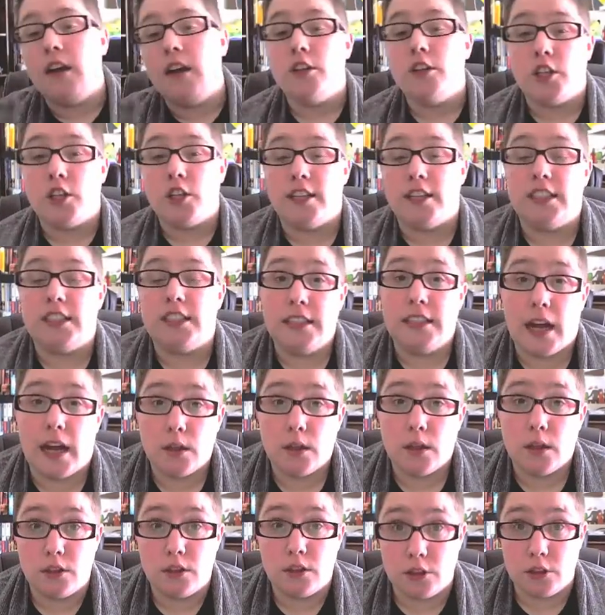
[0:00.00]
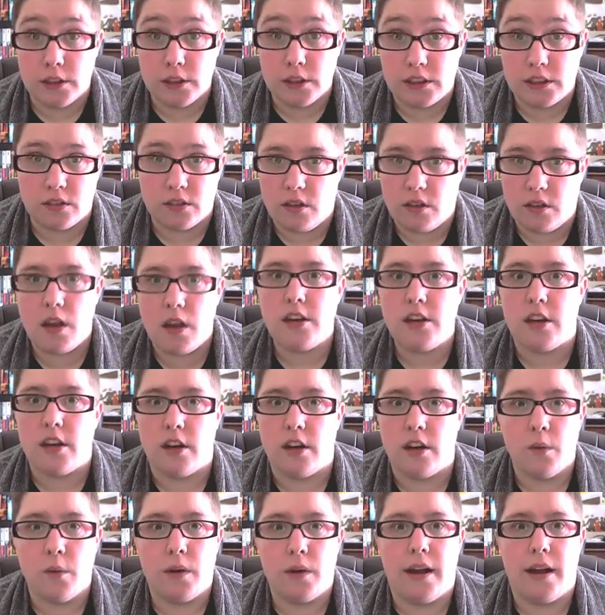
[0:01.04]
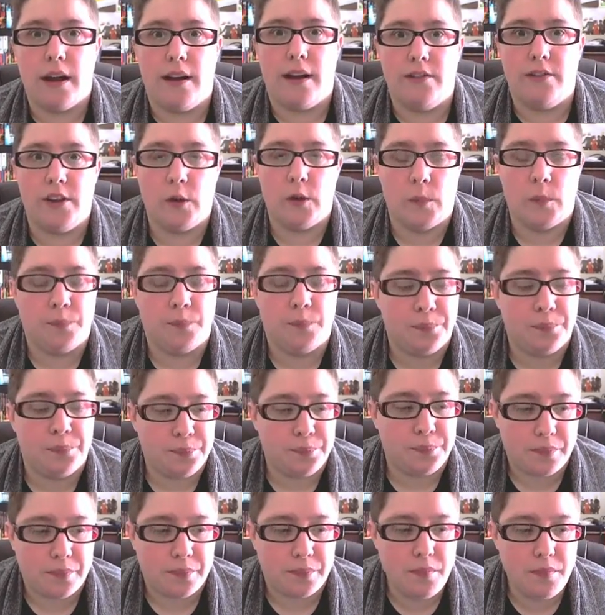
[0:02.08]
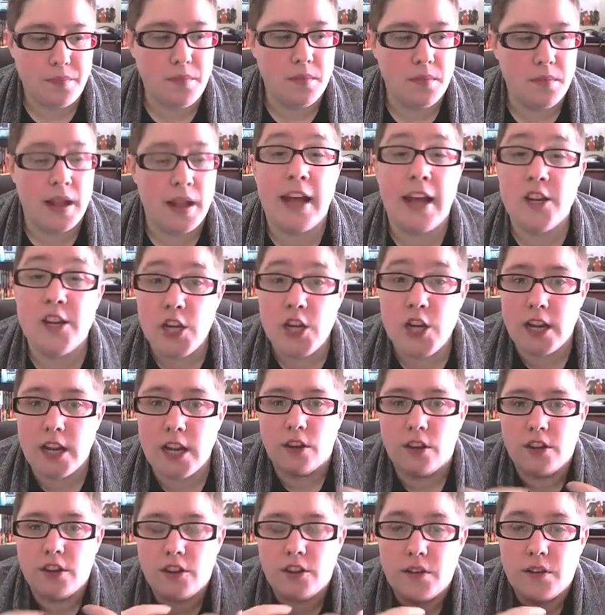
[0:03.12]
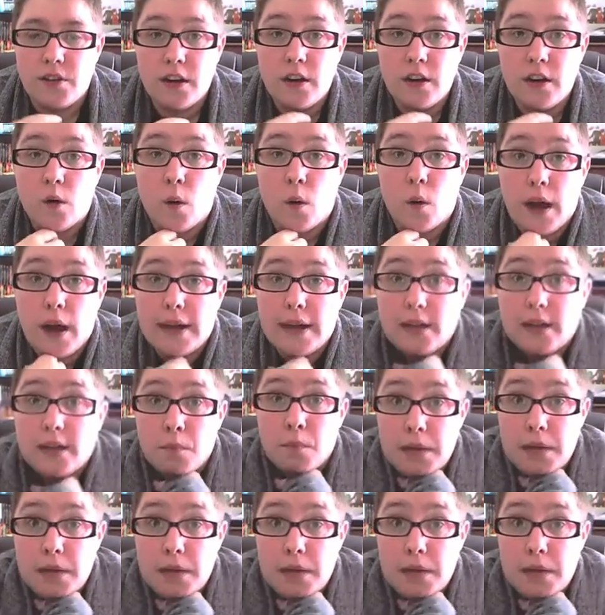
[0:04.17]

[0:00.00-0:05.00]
chasing down the streets of London or what have you. And Jekyll, this very quiet and